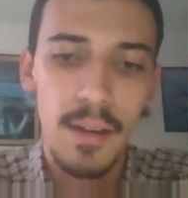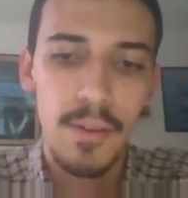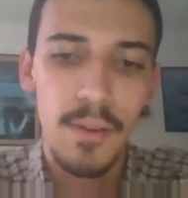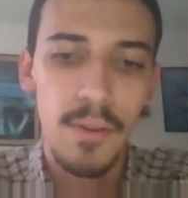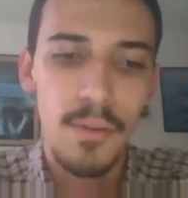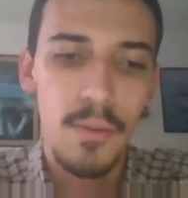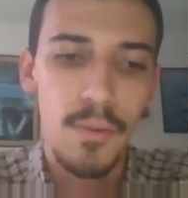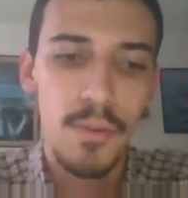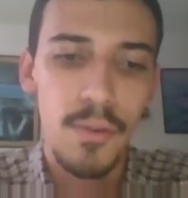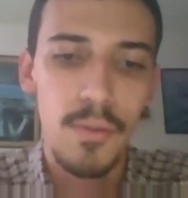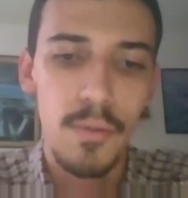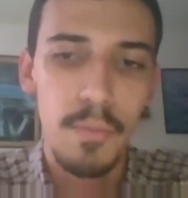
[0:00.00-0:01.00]

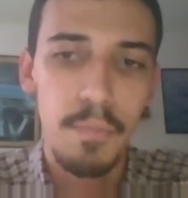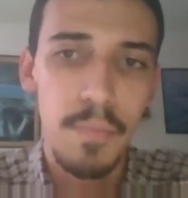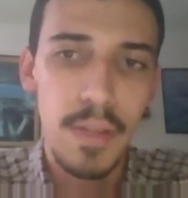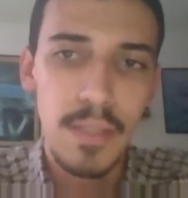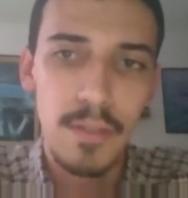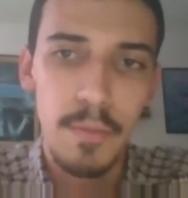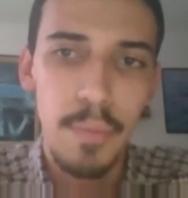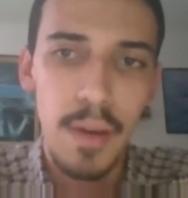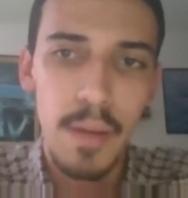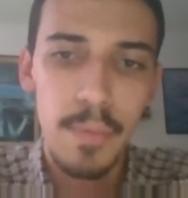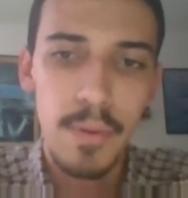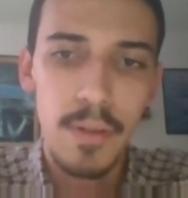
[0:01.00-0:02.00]
your piece of
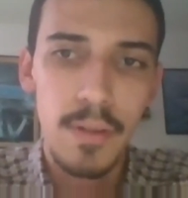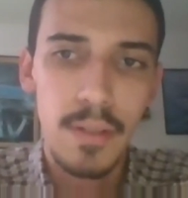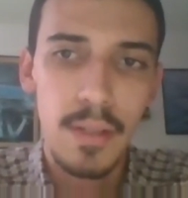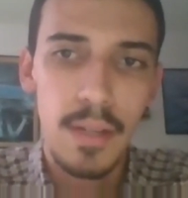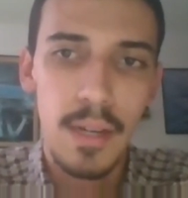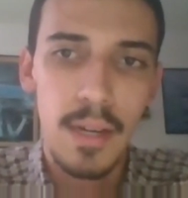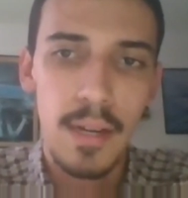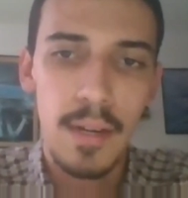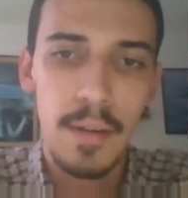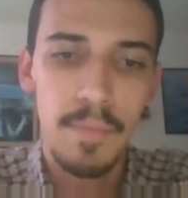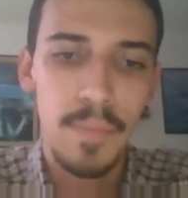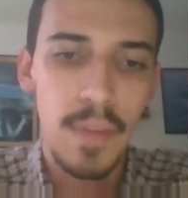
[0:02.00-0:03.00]
paper
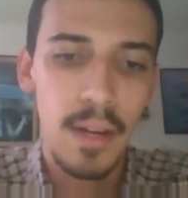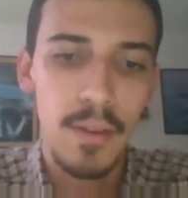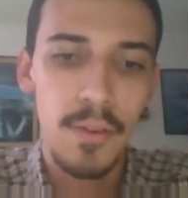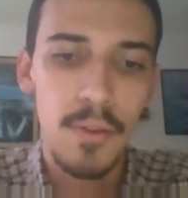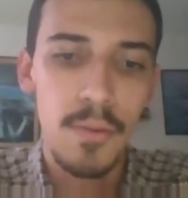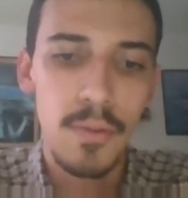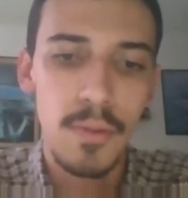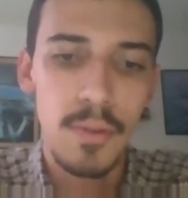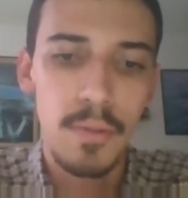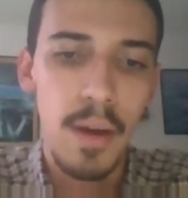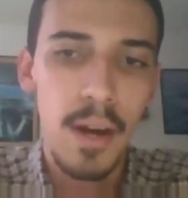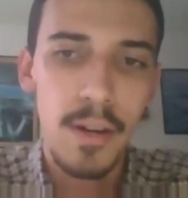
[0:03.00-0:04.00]
and
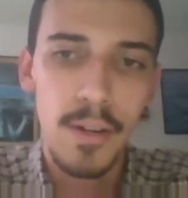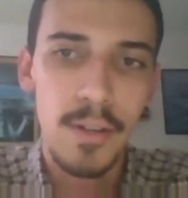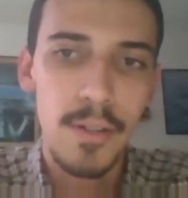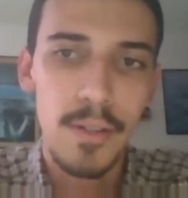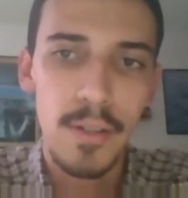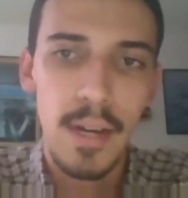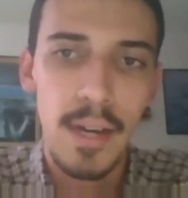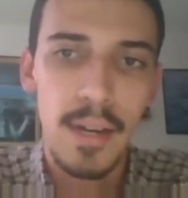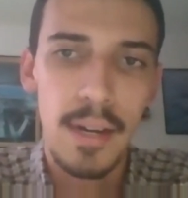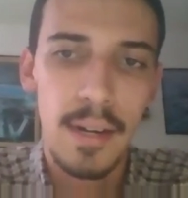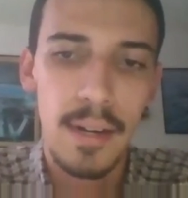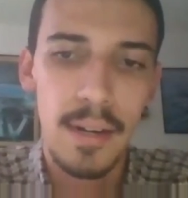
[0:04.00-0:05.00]
your marker,
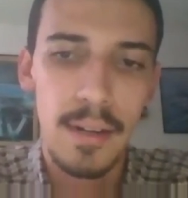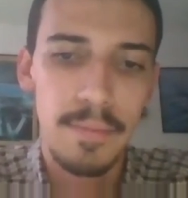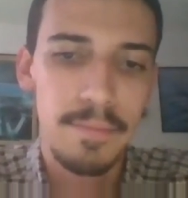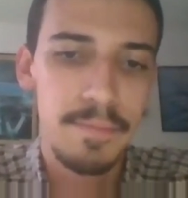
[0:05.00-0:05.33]
and